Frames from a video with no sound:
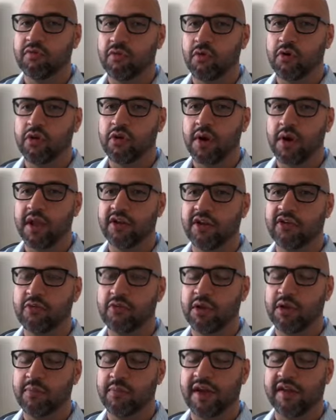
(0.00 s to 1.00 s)
before year
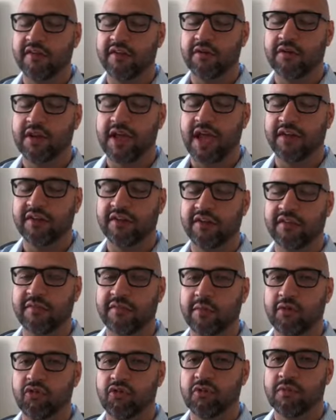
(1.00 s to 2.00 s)
end to minimize your tax
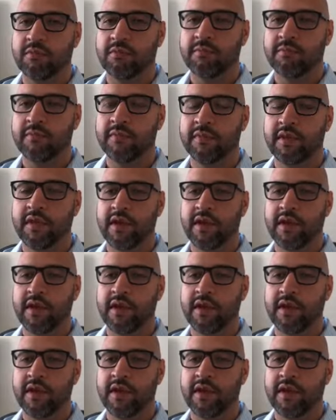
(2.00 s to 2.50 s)
exposure.